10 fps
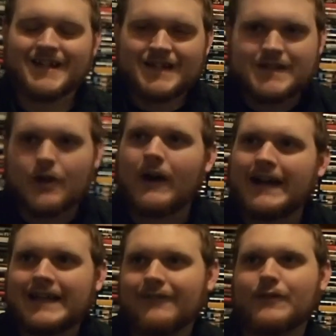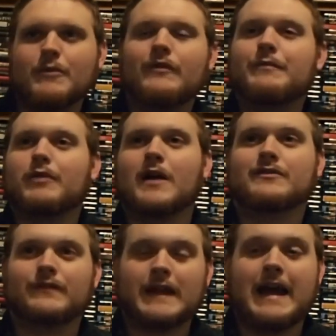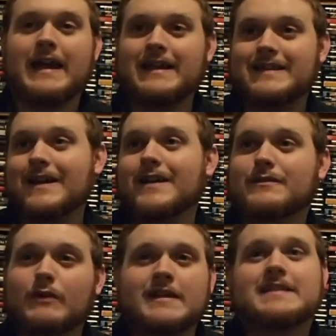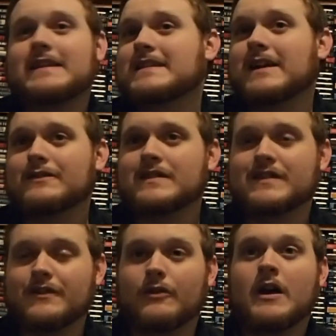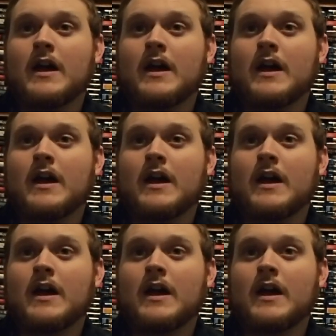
So I give the movie props for that. It does what it sets out to do.